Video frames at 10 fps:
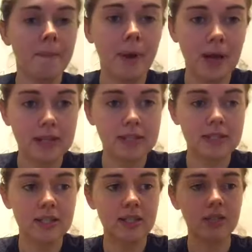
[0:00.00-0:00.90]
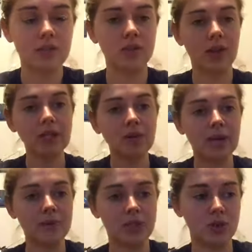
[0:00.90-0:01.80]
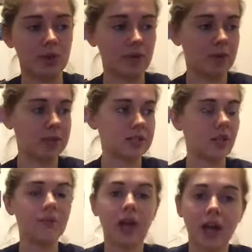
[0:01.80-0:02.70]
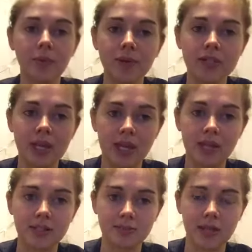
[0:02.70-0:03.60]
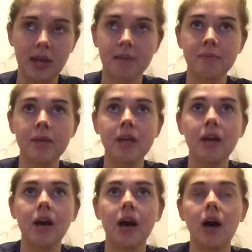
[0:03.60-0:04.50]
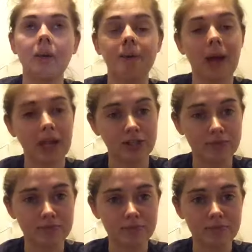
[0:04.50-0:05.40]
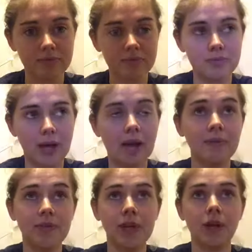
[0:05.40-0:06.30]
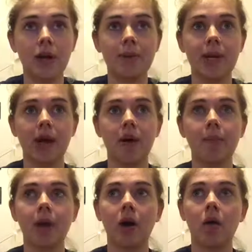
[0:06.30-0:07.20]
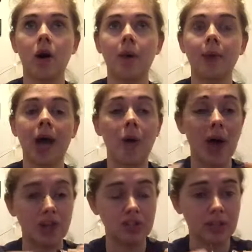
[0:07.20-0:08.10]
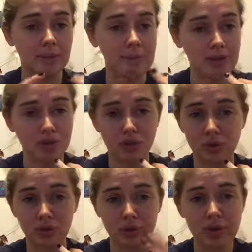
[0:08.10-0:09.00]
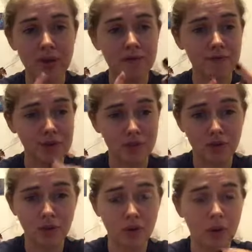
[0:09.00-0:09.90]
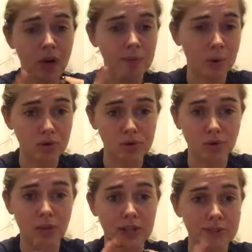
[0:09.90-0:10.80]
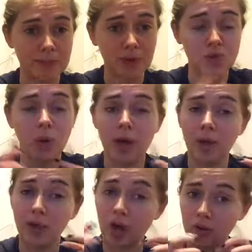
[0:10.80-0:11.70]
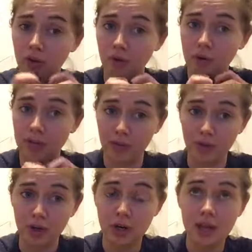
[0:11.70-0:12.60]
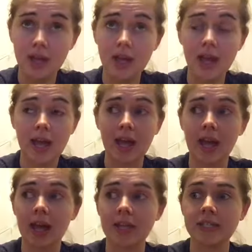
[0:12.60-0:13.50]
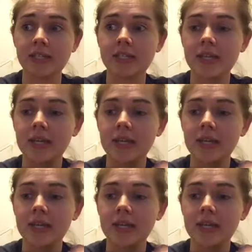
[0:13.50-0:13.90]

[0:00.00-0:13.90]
but so that's what I was doing for myself. I was taking some time. Um, I have a video coming out about um, how actually mental, physical, emotional, and spiritual health all go together. And